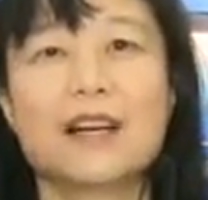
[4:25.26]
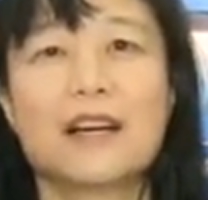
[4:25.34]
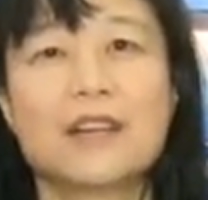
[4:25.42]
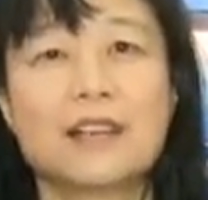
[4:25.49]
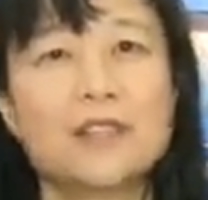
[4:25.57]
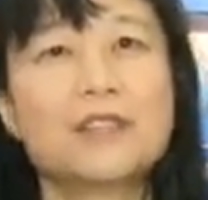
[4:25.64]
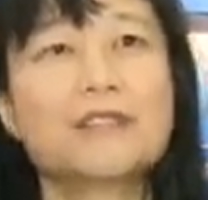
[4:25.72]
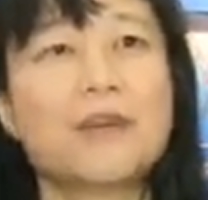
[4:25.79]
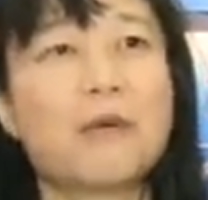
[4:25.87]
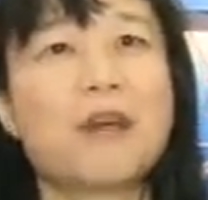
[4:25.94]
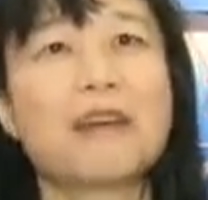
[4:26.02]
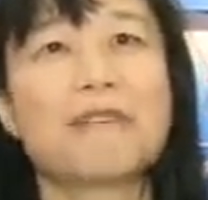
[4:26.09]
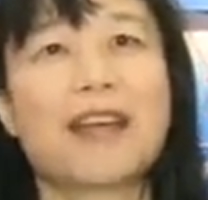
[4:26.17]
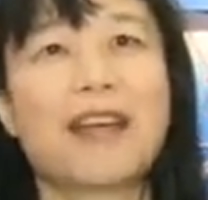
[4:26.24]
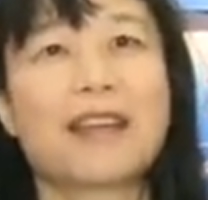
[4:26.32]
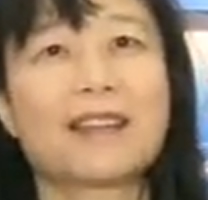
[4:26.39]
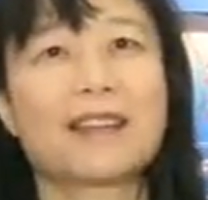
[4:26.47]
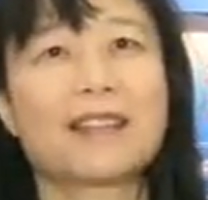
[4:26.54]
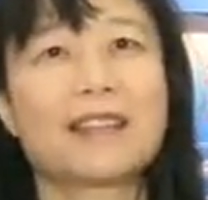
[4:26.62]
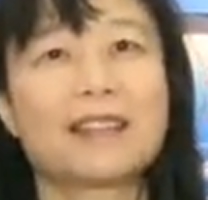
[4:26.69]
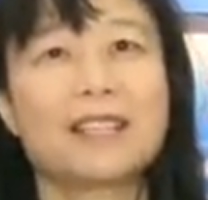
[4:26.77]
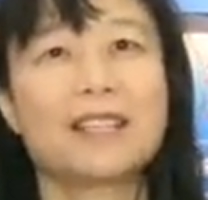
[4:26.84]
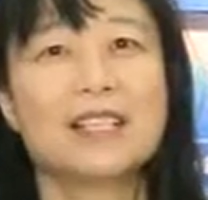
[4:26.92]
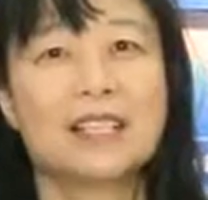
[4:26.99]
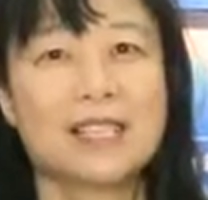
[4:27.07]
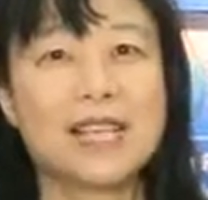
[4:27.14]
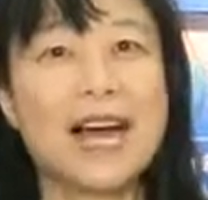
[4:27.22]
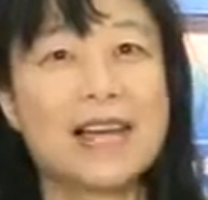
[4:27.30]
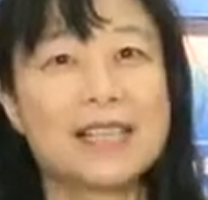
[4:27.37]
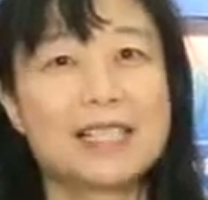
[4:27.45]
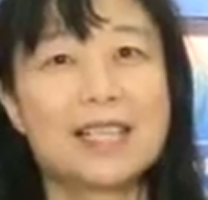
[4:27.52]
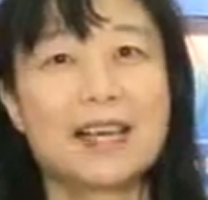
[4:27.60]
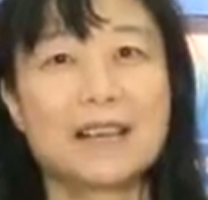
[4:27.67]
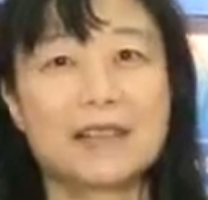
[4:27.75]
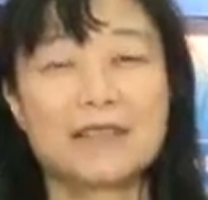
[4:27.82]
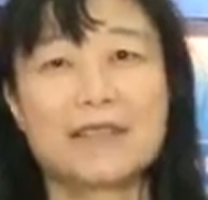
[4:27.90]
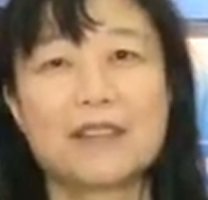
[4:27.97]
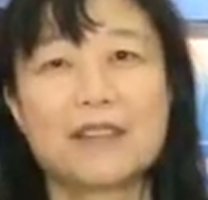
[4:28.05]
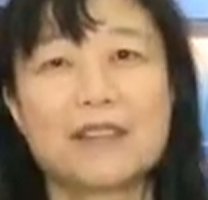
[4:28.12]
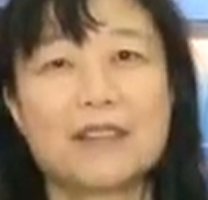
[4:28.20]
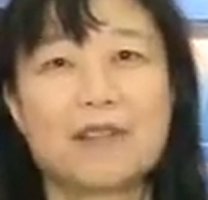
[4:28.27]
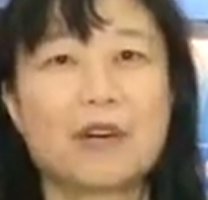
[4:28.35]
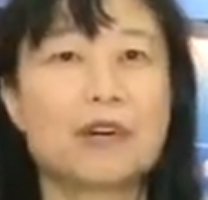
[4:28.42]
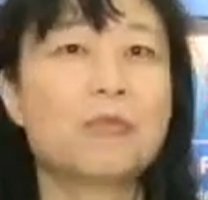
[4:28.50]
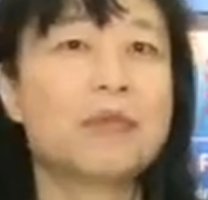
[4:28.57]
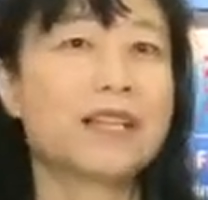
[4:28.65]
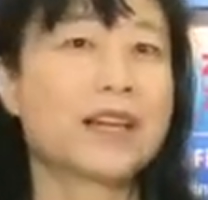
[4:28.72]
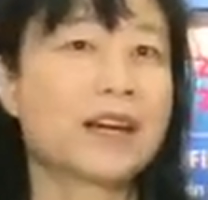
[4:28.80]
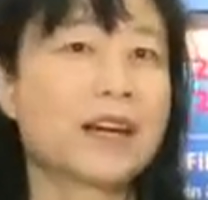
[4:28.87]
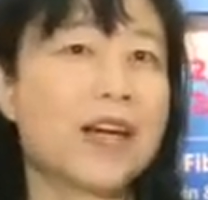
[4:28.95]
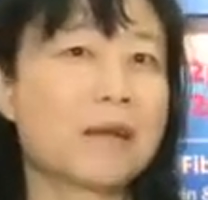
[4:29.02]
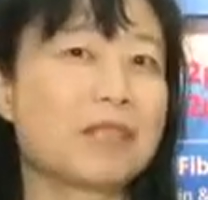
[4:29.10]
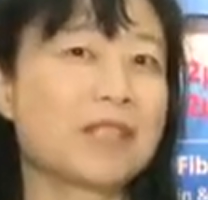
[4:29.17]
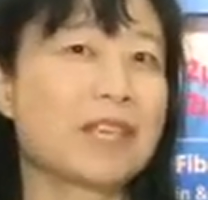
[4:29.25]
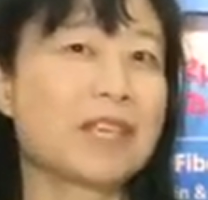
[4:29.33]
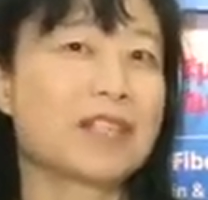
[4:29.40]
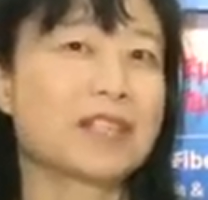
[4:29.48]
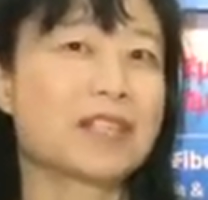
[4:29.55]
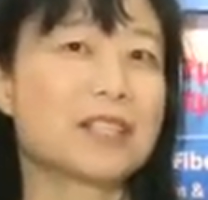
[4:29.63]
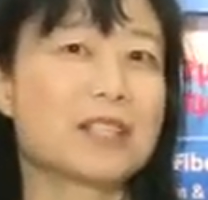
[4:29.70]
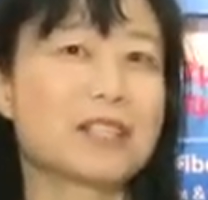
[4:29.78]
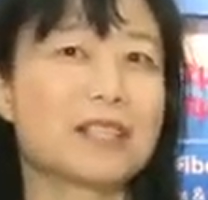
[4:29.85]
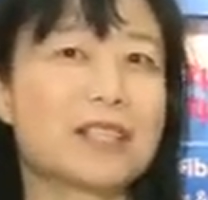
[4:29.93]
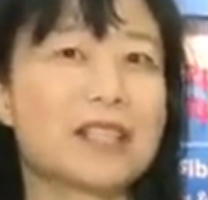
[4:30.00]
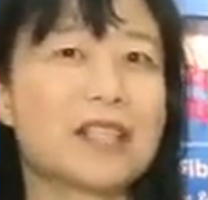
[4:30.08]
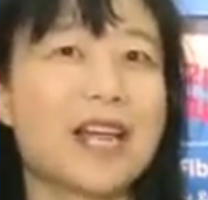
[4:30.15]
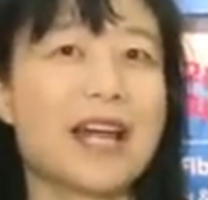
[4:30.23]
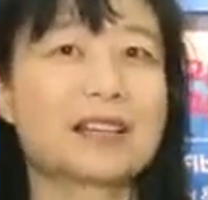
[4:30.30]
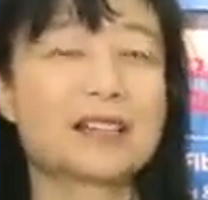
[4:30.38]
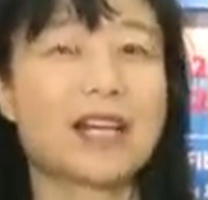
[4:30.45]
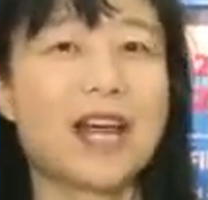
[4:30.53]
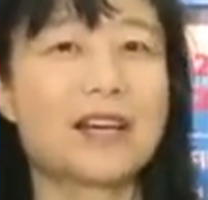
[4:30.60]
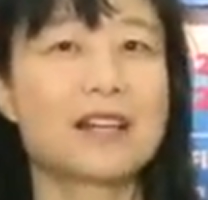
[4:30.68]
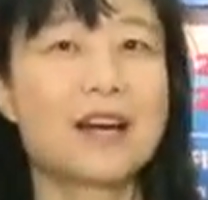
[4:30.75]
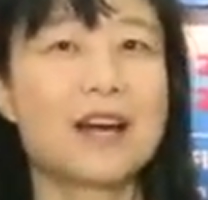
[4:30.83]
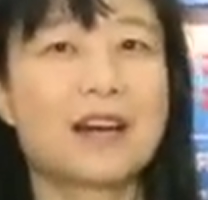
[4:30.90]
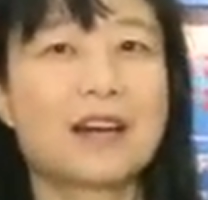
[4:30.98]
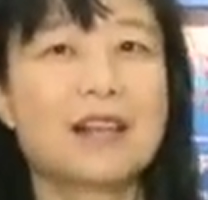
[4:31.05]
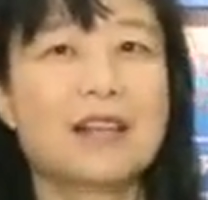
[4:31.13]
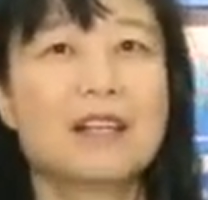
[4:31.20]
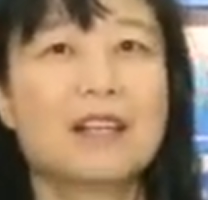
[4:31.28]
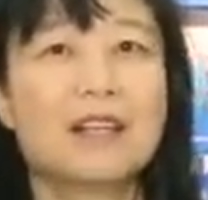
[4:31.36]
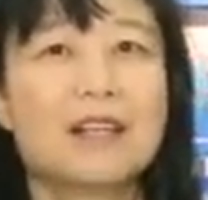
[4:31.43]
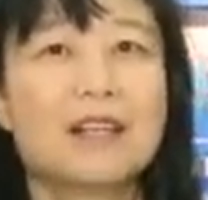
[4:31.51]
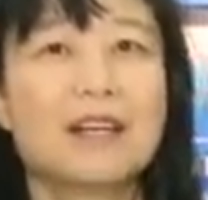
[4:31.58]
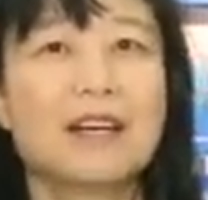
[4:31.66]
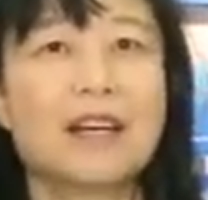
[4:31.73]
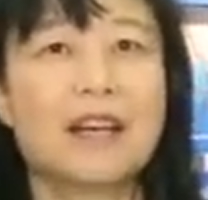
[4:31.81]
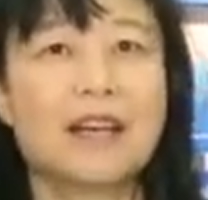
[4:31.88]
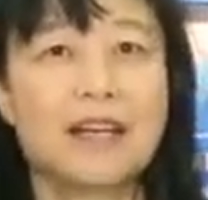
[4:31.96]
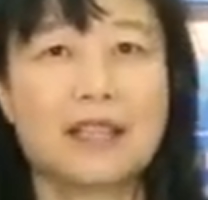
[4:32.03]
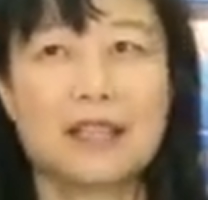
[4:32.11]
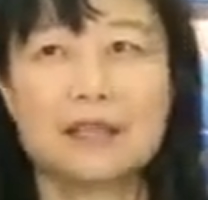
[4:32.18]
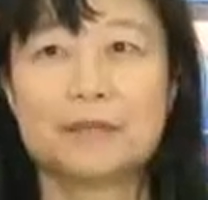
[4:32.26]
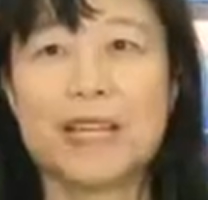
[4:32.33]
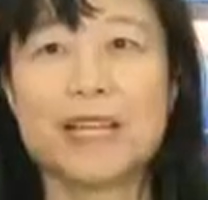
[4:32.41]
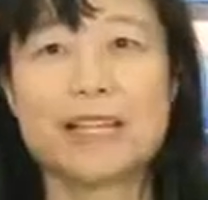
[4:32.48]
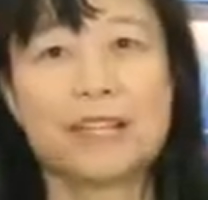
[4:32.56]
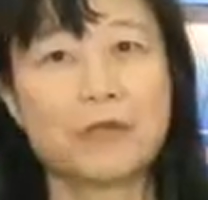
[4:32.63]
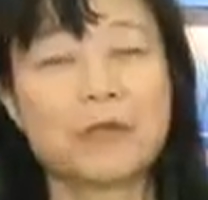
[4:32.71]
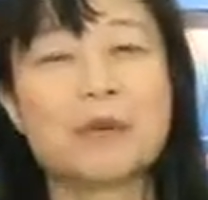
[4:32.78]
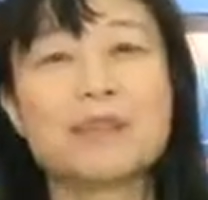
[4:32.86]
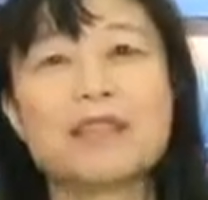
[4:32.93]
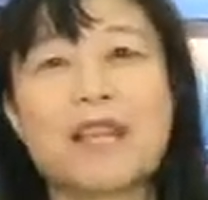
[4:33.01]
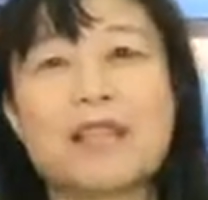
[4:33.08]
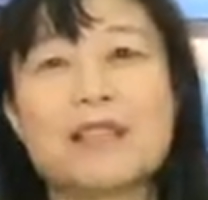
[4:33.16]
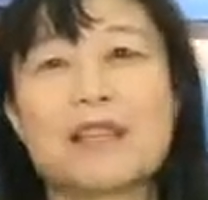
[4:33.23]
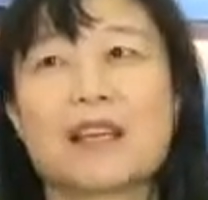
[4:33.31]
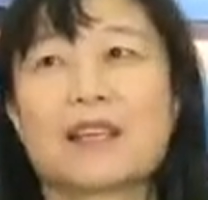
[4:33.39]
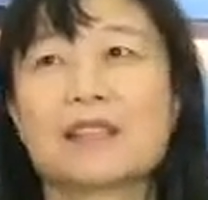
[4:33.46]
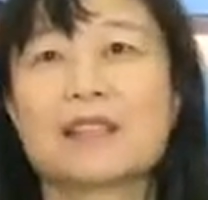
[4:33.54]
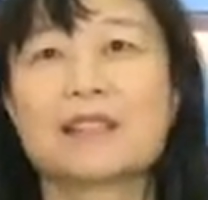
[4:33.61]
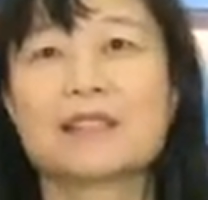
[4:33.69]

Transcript: uh, useful wavelength. It's eye safe for open air applications such as LiDAR um, and the remote sensing.